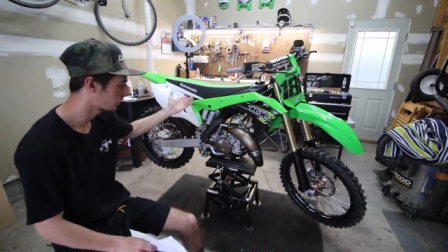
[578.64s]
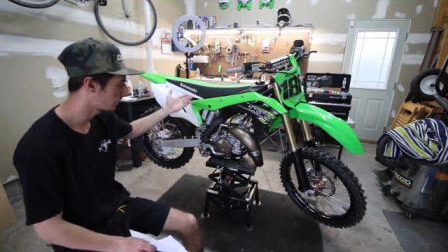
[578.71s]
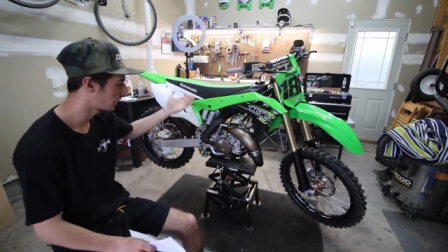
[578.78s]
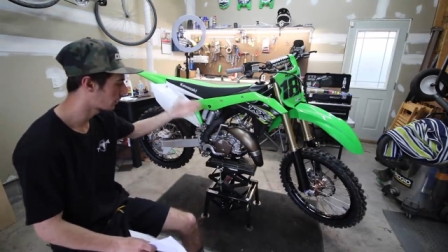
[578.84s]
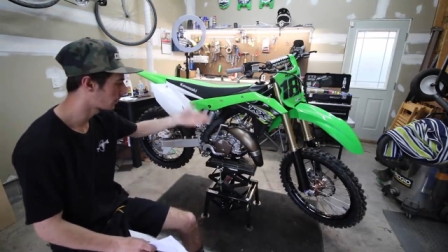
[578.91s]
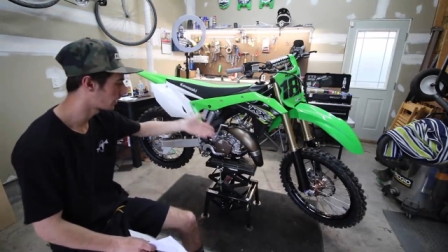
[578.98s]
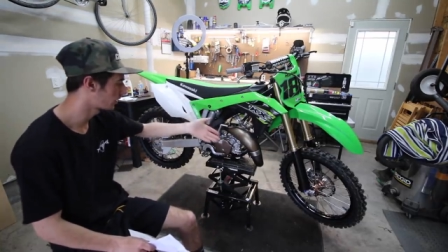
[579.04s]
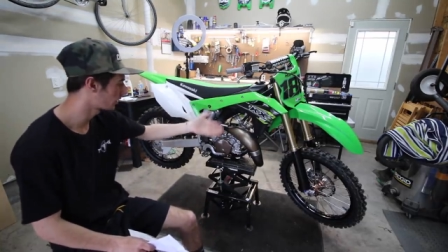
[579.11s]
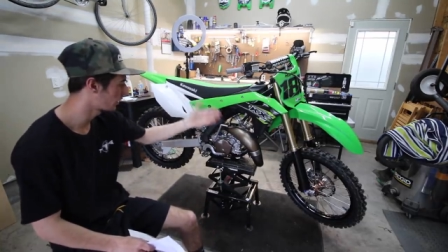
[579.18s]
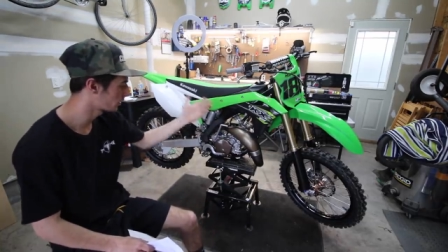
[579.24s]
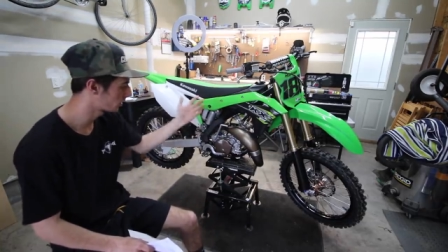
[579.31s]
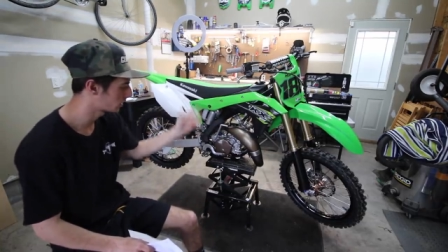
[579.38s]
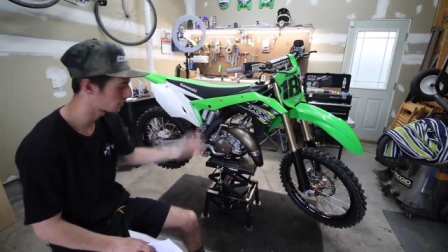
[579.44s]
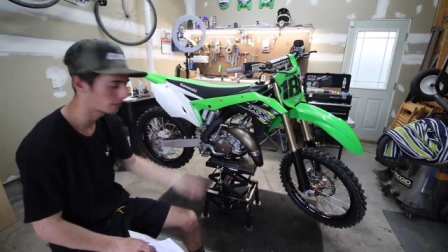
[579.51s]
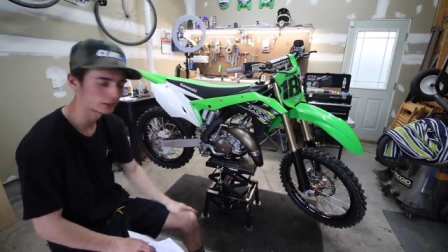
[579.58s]
getting the
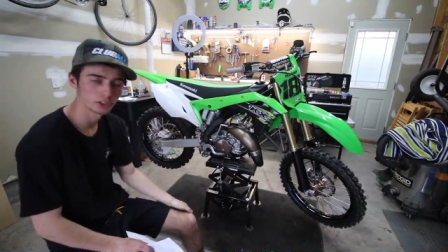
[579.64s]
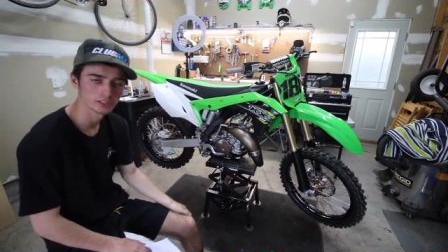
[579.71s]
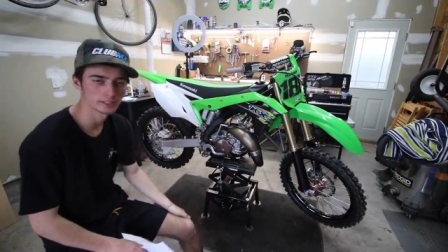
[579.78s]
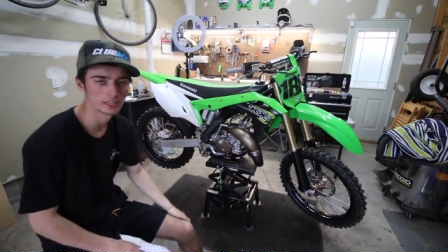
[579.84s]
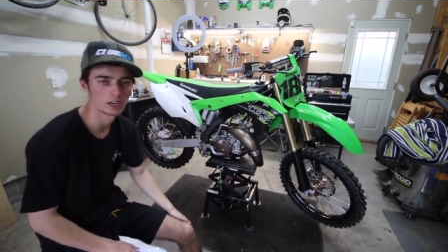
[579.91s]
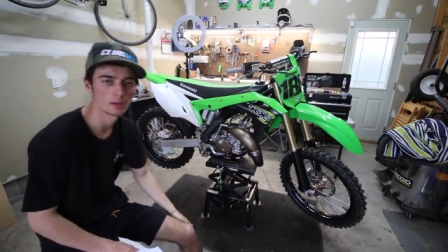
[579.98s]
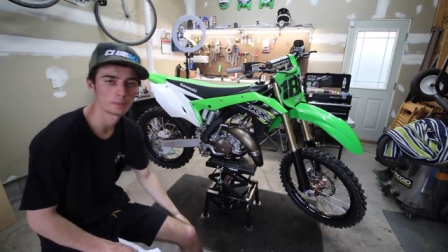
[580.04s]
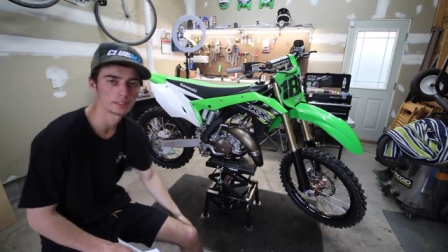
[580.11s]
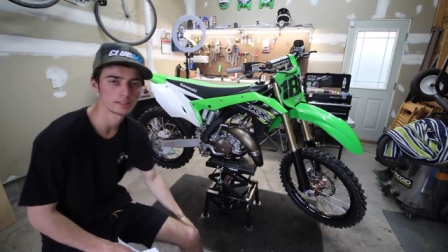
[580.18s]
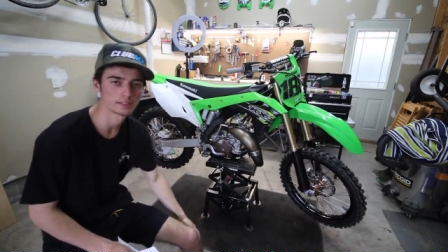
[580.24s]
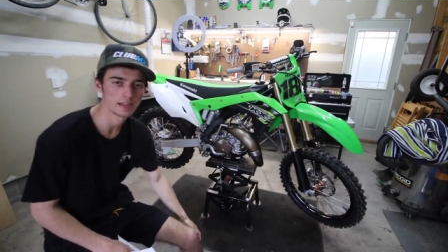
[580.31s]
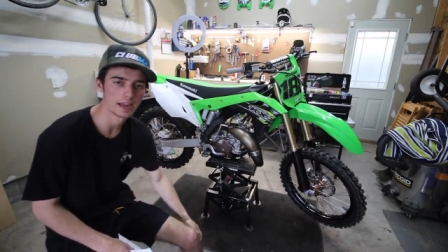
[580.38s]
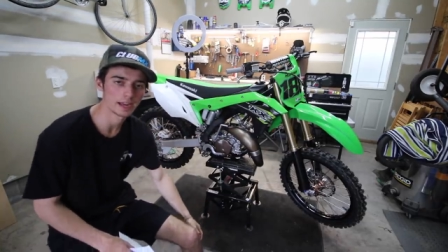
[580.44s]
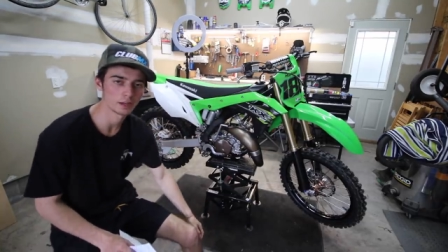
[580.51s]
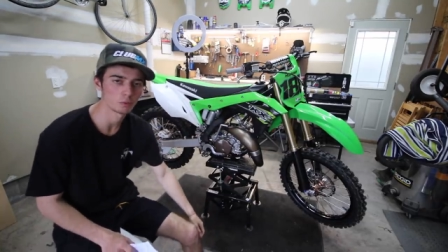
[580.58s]
suspension set up and
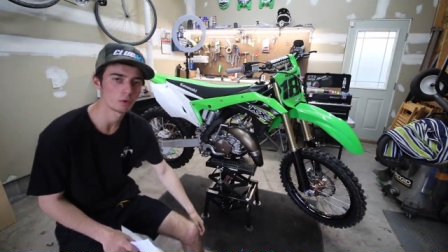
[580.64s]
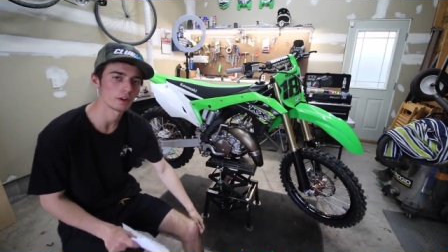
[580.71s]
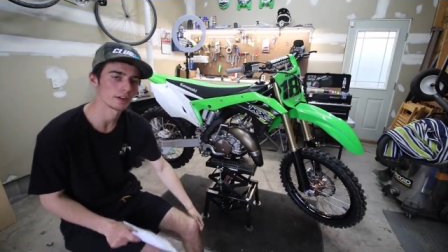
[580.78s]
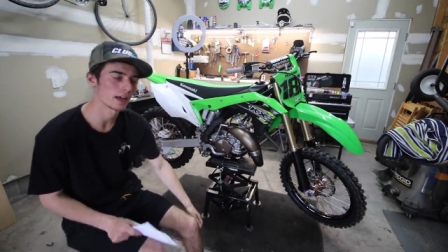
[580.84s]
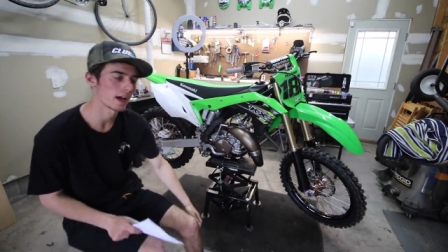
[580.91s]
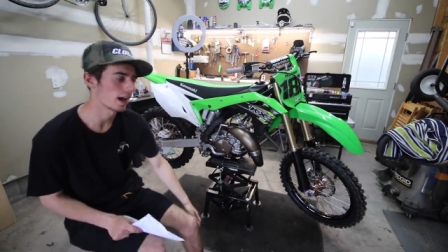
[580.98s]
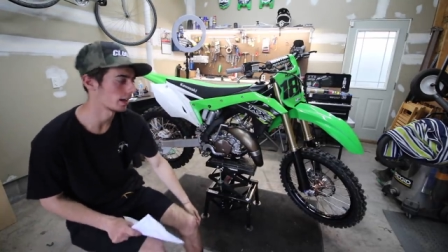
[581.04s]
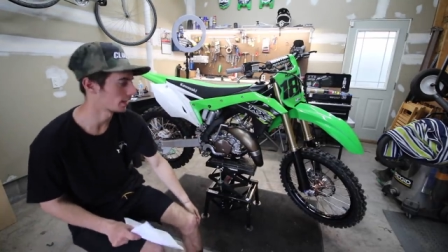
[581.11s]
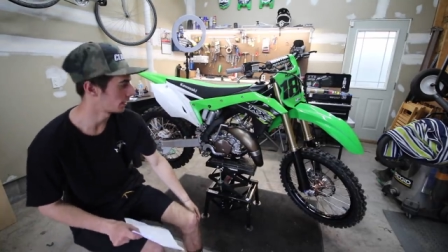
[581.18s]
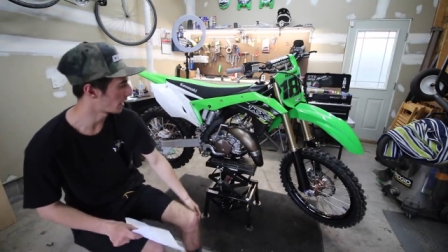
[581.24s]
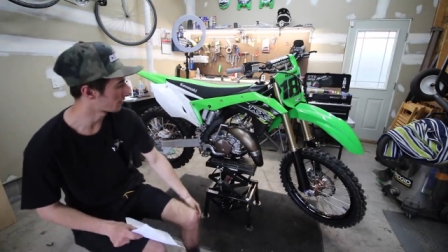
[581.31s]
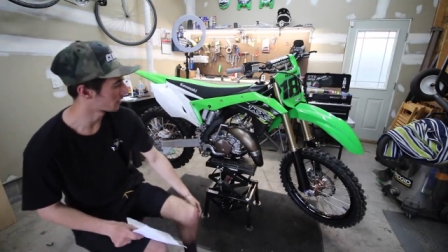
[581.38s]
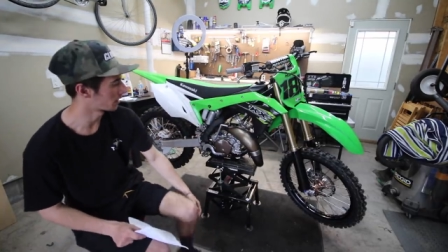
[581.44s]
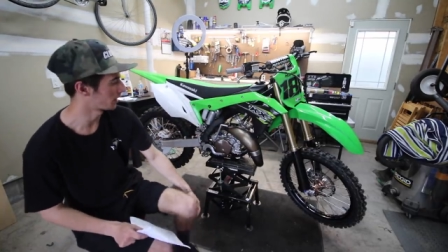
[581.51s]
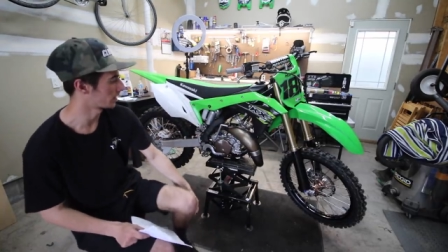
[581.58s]
sag and whatnot and
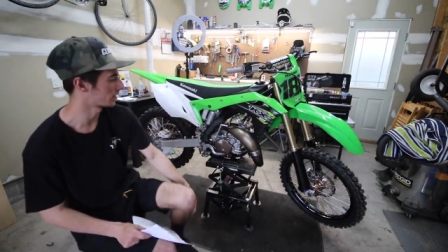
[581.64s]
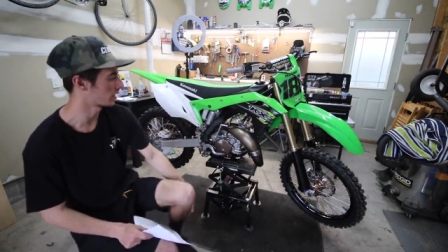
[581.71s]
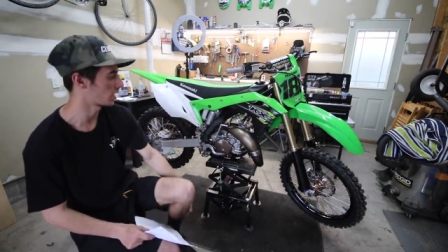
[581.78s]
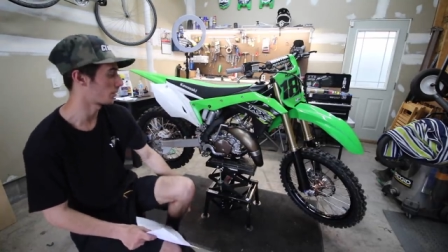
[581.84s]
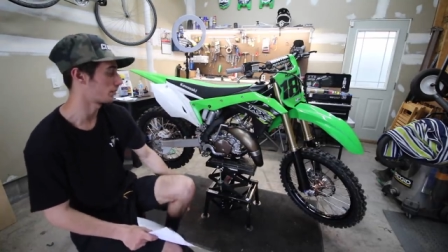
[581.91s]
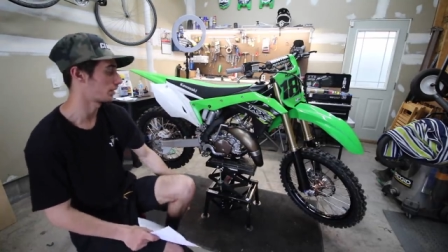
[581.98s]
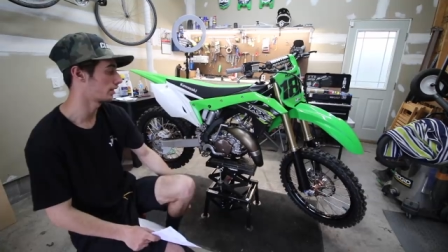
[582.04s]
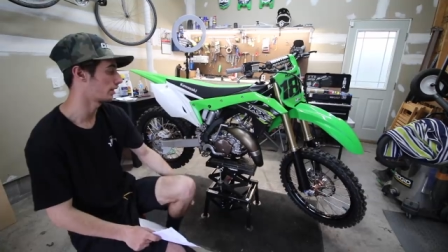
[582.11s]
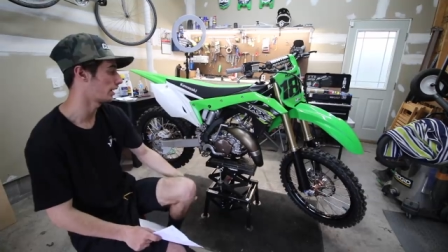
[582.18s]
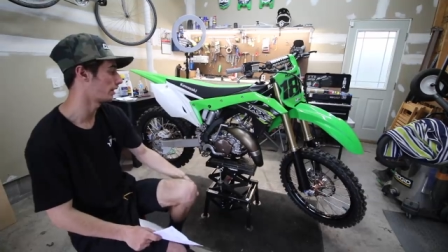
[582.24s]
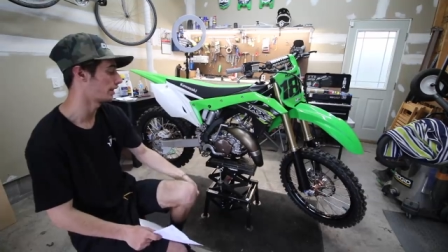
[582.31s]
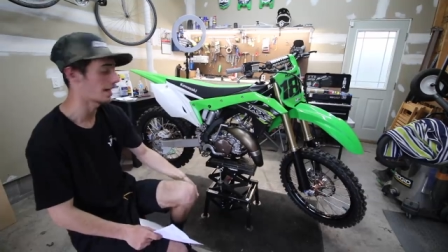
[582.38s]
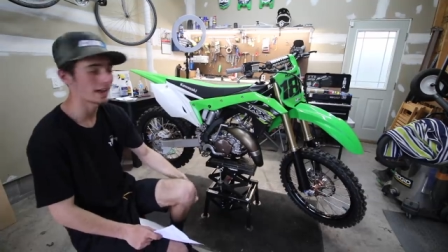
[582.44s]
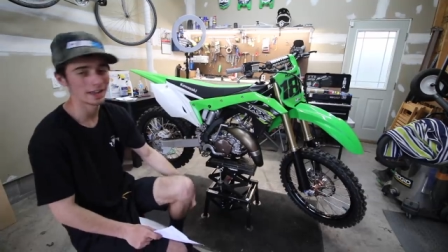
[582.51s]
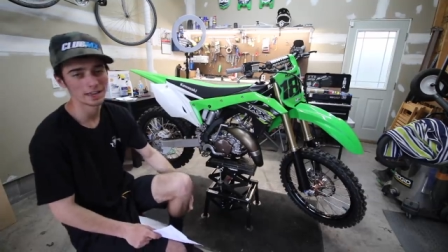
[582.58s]
everything set up
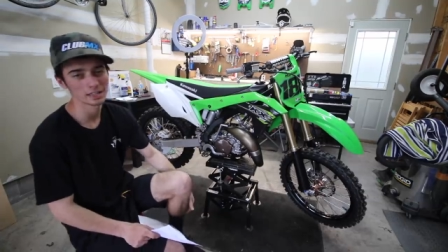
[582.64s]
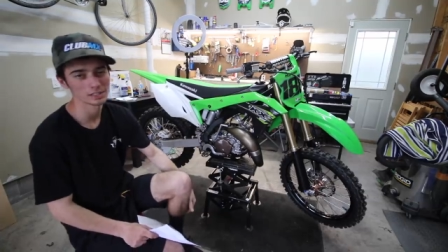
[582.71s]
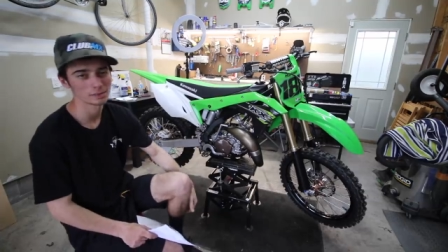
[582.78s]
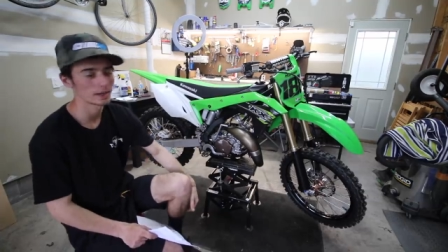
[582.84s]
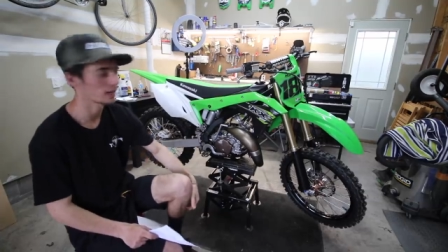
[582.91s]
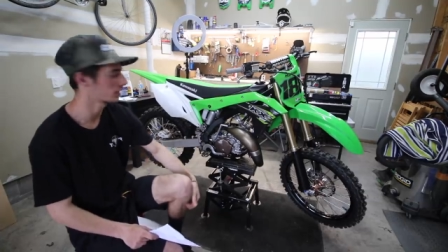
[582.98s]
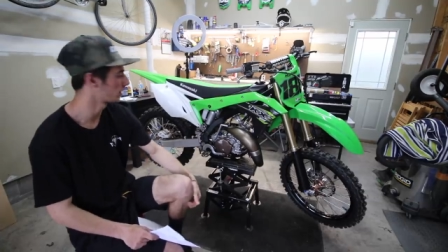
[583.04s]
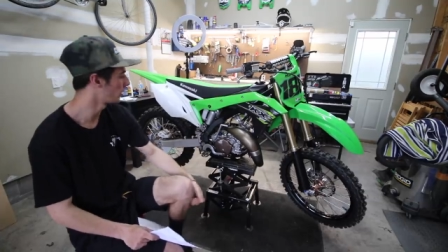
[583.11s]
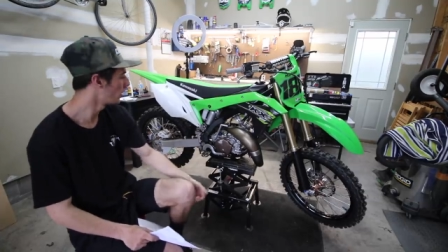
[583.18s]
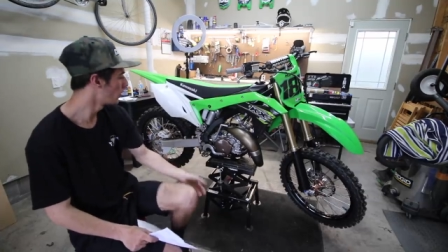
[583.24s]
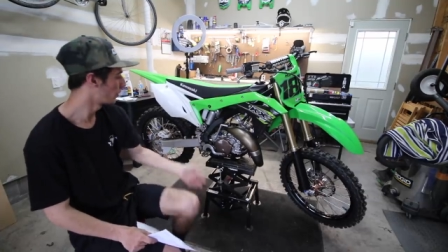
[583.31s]
in that aspect,